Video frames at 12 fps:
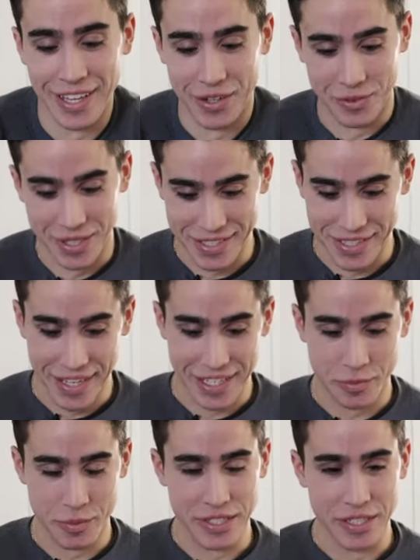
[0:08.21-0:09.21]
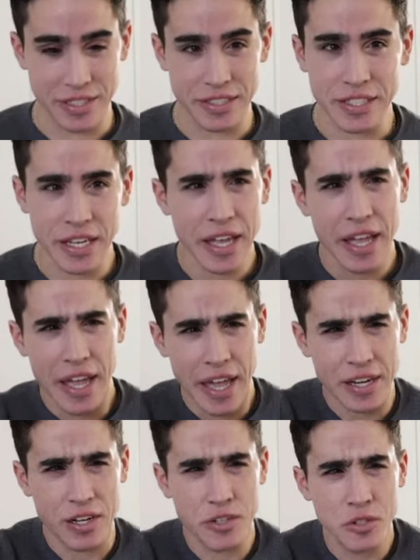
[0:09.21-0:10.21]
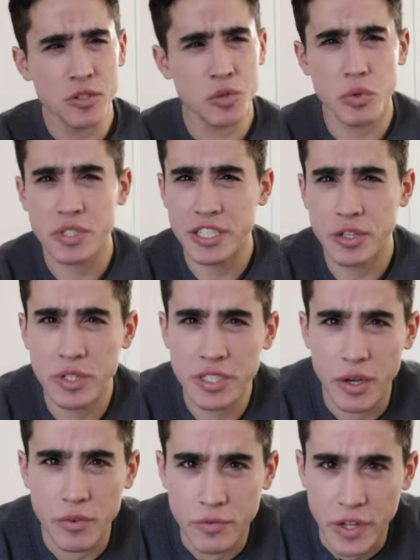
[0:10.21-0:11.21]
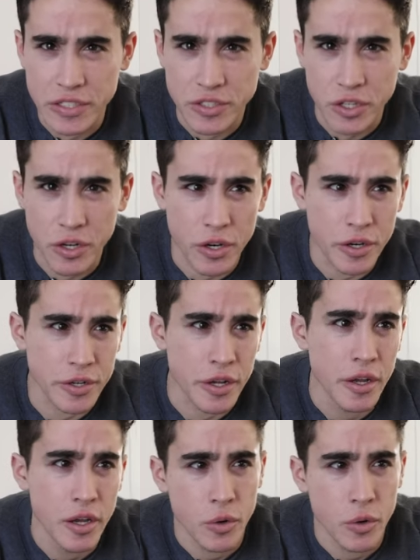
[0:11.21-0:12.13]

it was this because an unusual series of events occurred